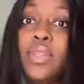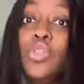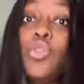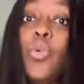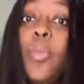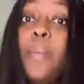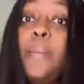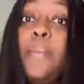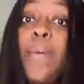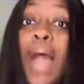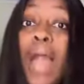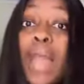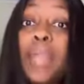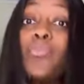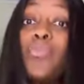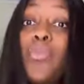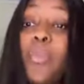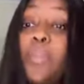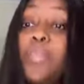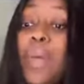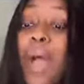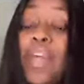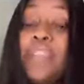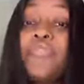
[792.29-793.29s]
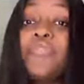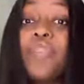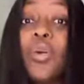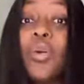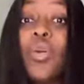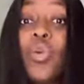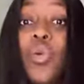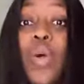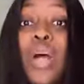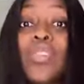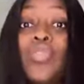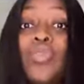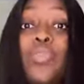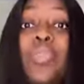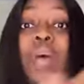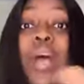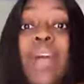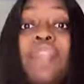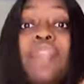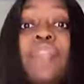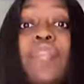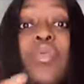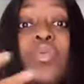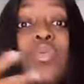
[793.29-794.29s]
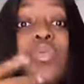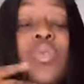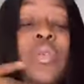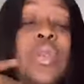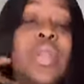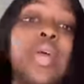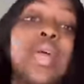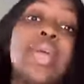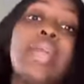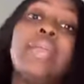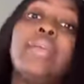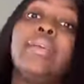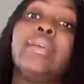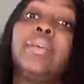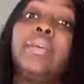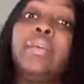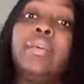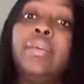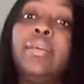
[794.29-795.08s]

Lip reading: You buy followers. You buy views online.